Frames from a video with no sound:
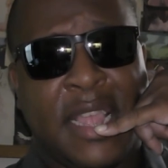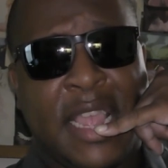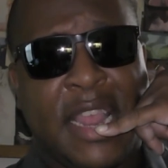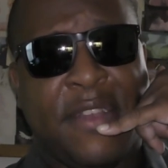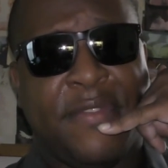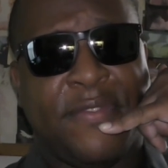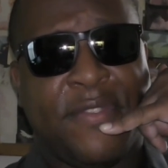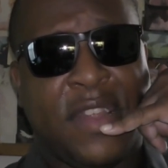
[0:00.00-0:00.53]

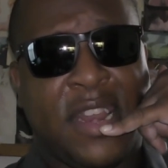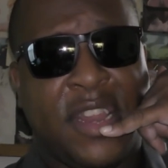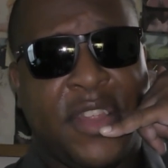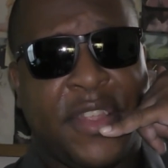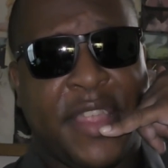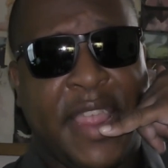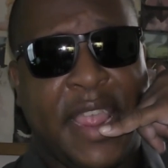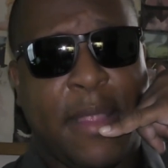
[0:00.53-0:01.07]
in front of
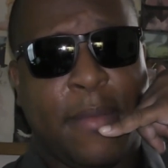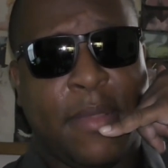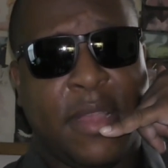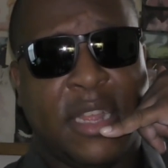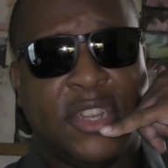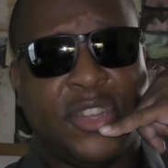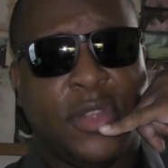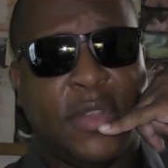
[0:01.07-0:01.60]
your
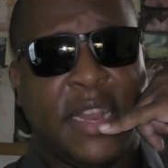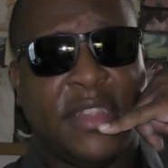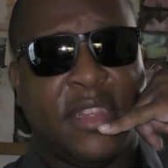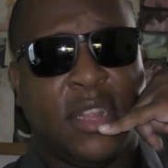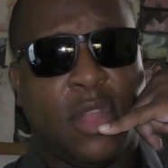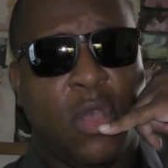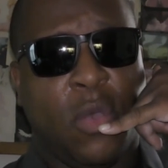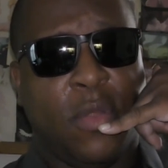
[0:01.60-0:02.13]
camera and show that
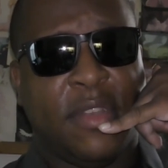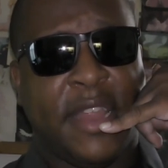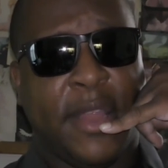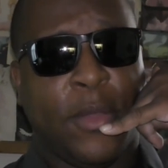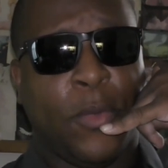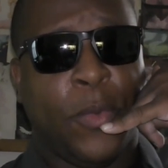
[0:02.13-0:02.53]
to the whole entire